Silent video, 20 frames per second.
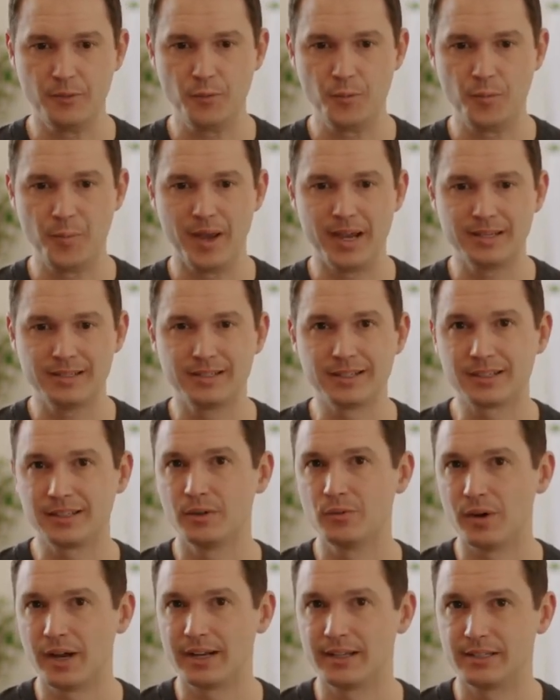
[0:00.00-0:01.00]
Basically
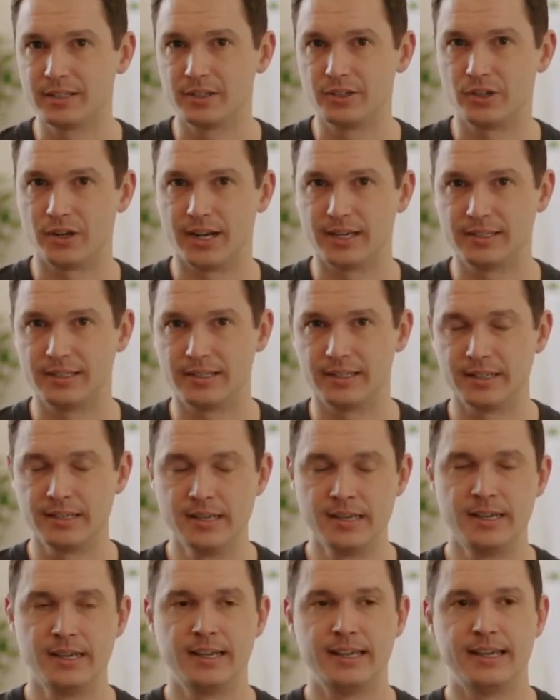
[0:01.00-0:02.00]
what it's addressing
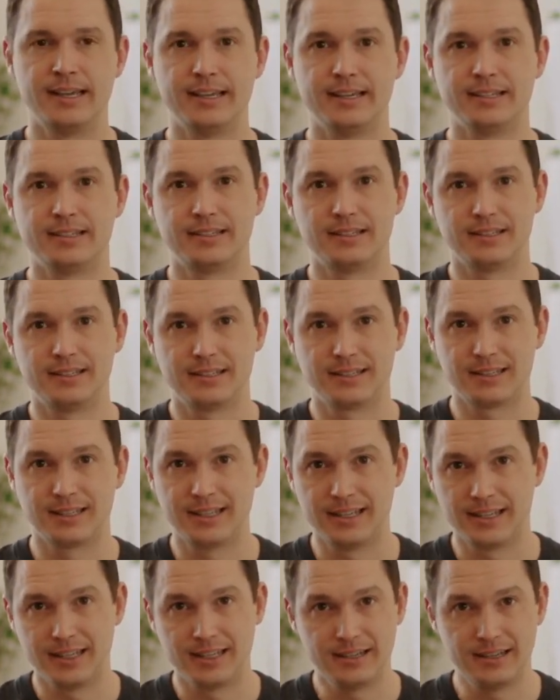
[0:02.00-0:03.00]
is
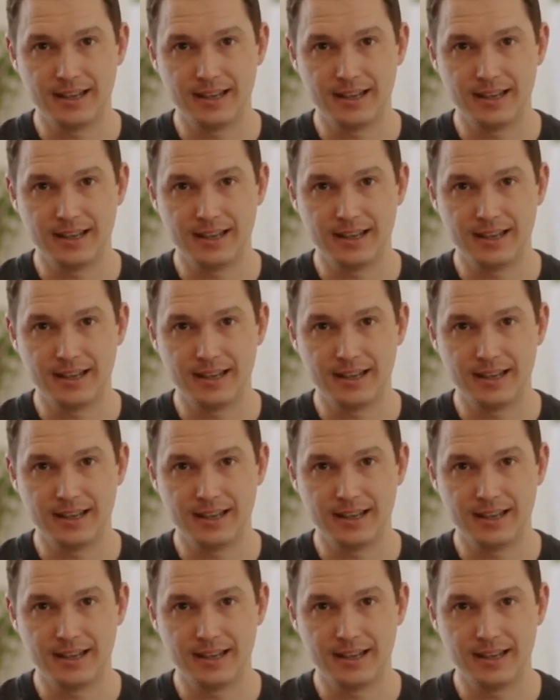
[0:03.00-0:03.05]
skin